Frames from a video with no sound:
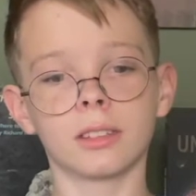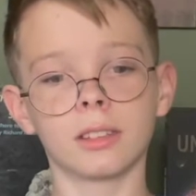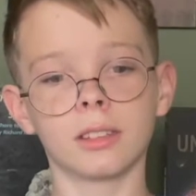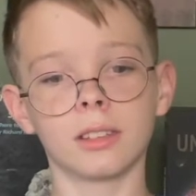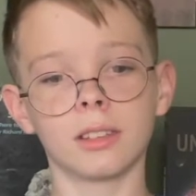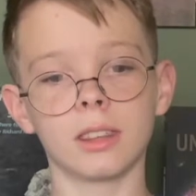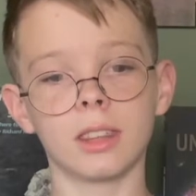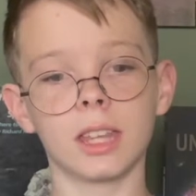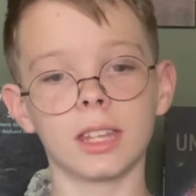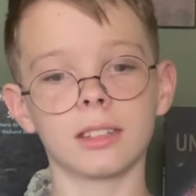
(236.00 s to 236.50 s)

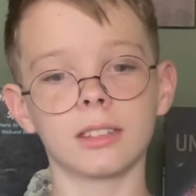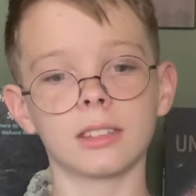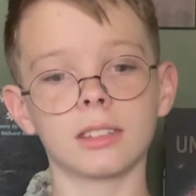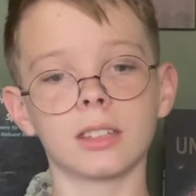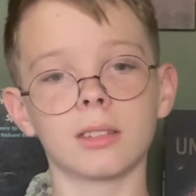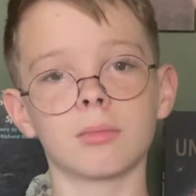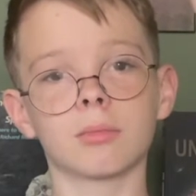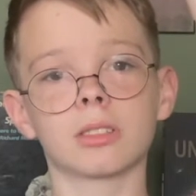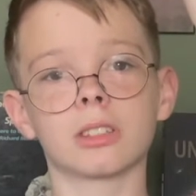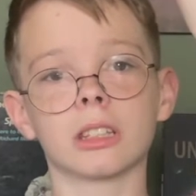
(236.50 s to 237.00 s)
then
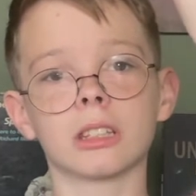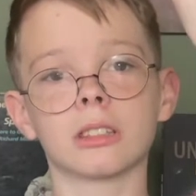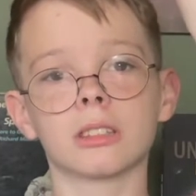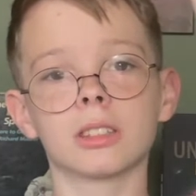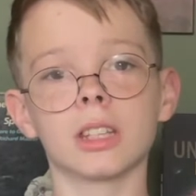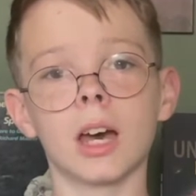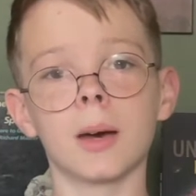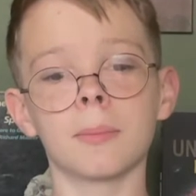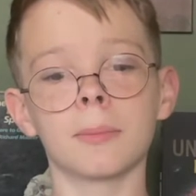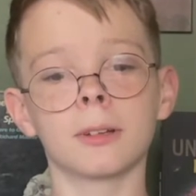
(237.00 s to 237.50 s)
seems to
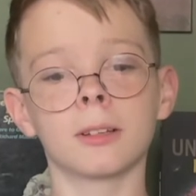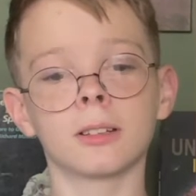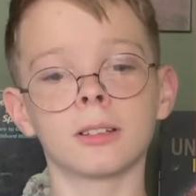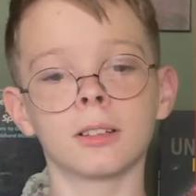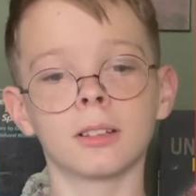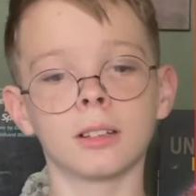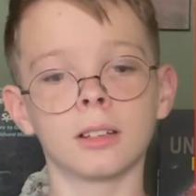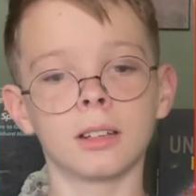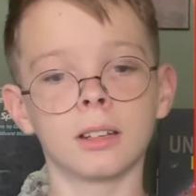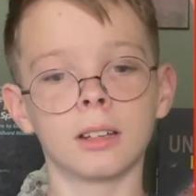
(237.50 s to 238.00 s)
stop,
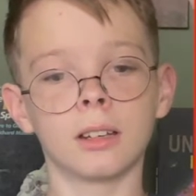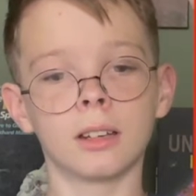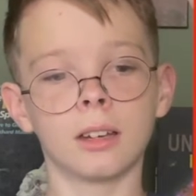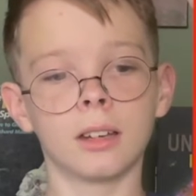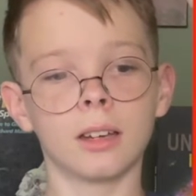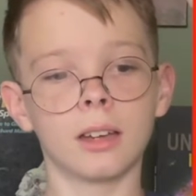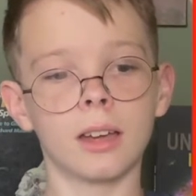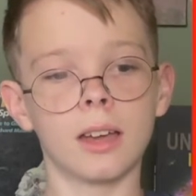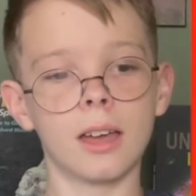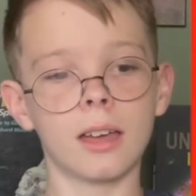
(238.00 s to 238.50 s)

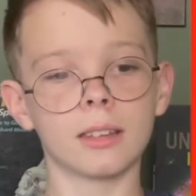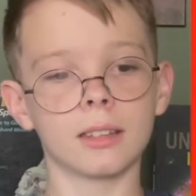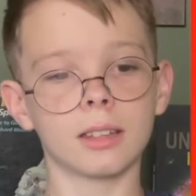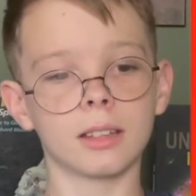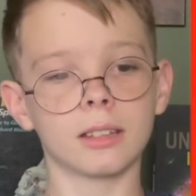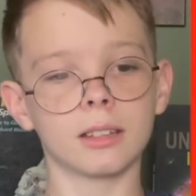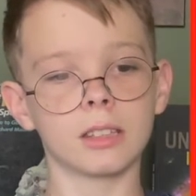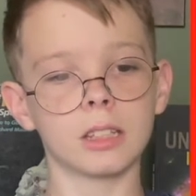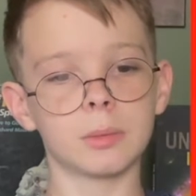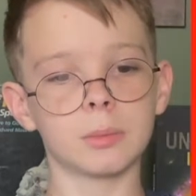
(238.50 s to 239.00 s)
and
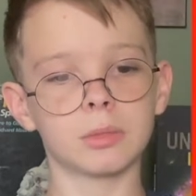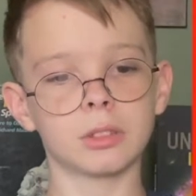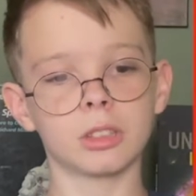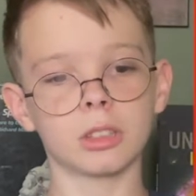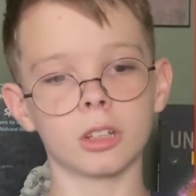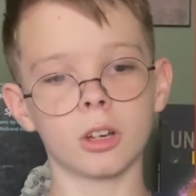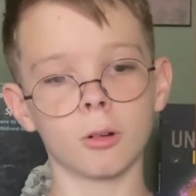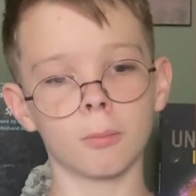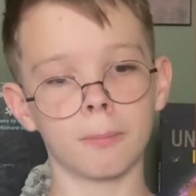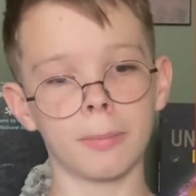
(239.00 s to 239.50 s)
then seems to
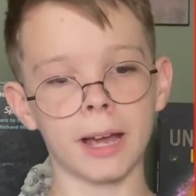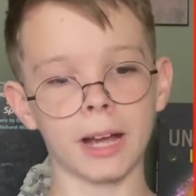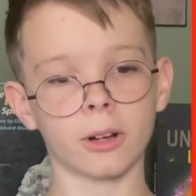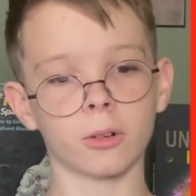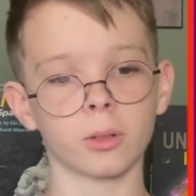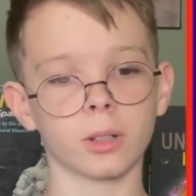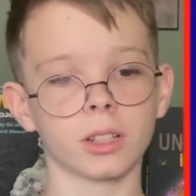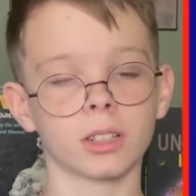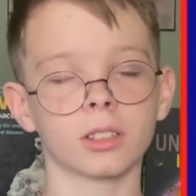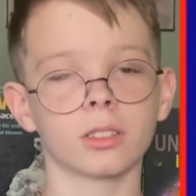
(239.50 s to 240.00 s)
go
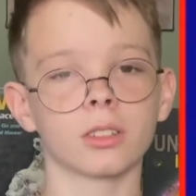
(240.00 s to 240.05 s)
backward,